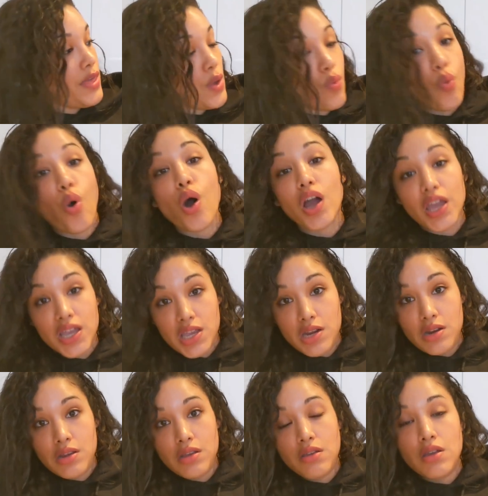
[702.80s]
they walk
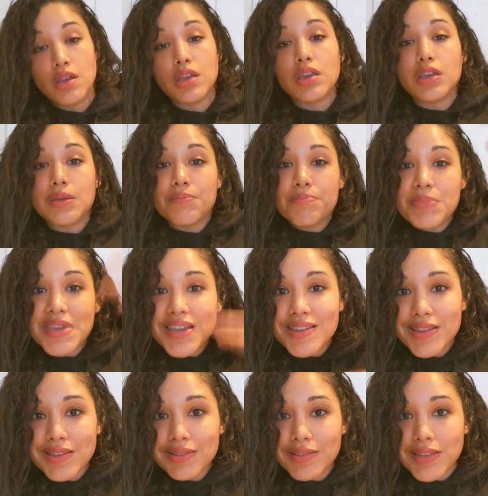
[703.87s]
in,
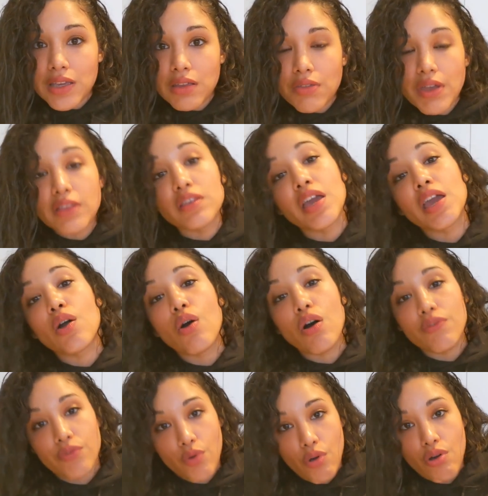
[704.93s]
immediately they take
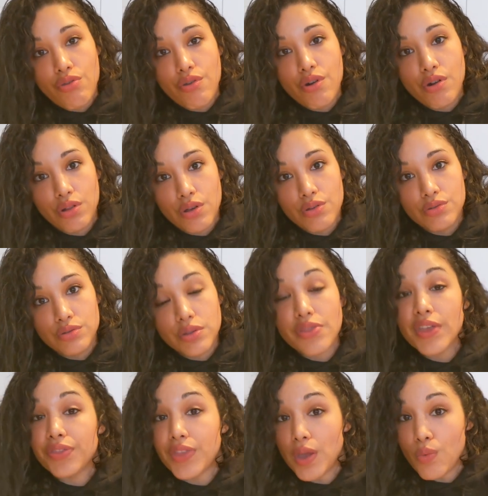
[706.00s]
off all their clothes
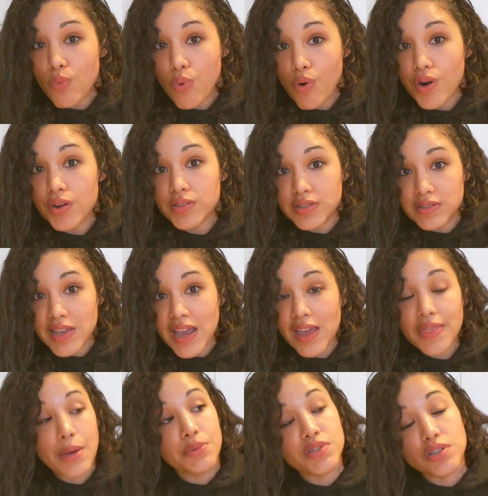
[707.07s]
that they wore
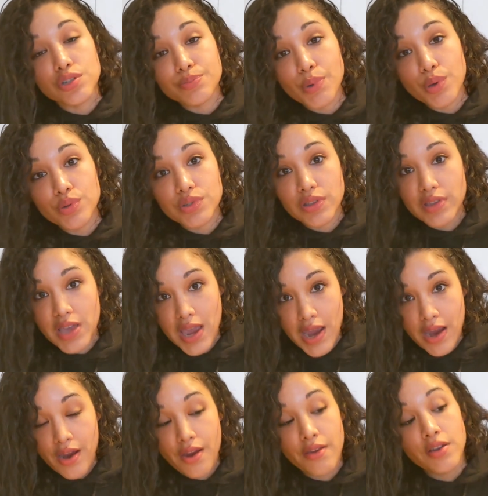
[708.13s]
today that was exposed to the
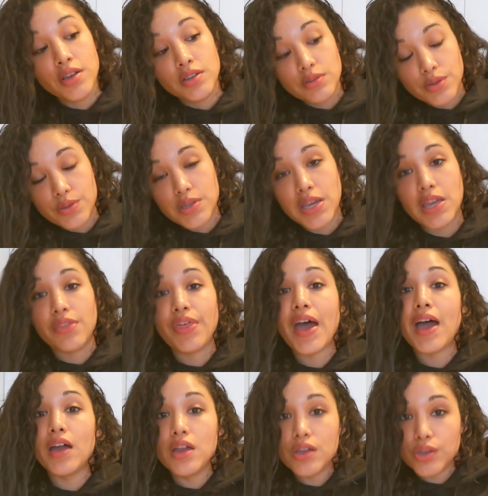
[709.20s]
air. You take
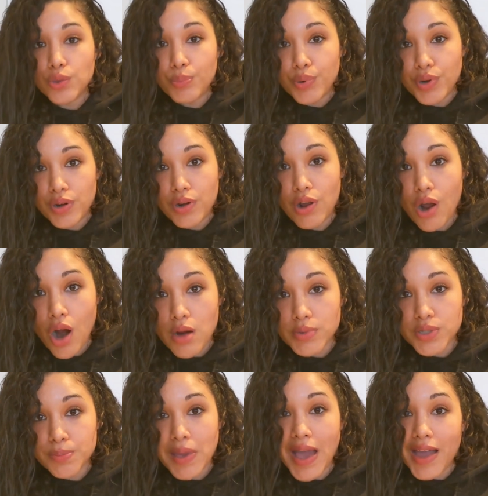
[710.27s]
that, you put it in a
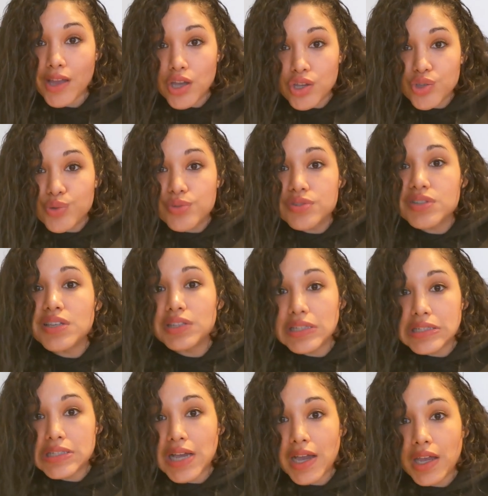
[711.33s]
garbage bag, you seal
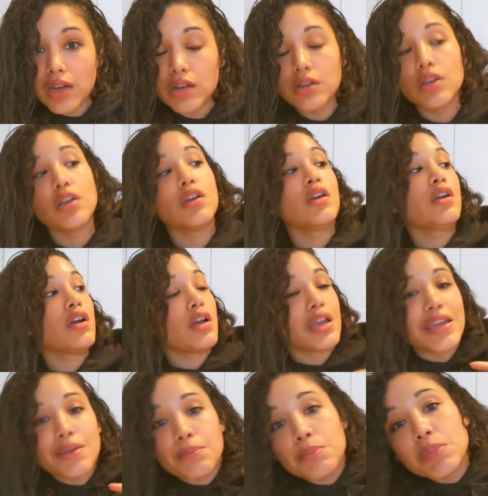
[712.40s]
it tight.
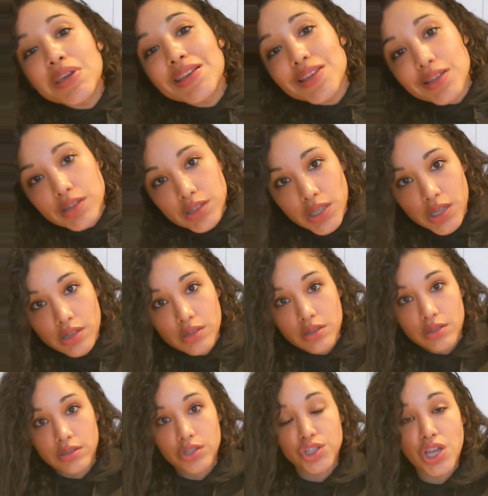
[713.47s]
Immediately
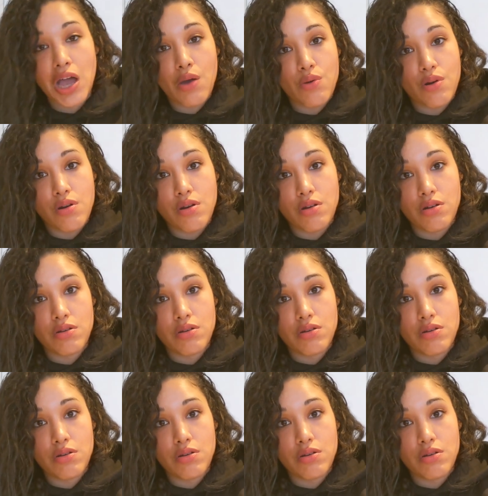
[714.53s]
shower.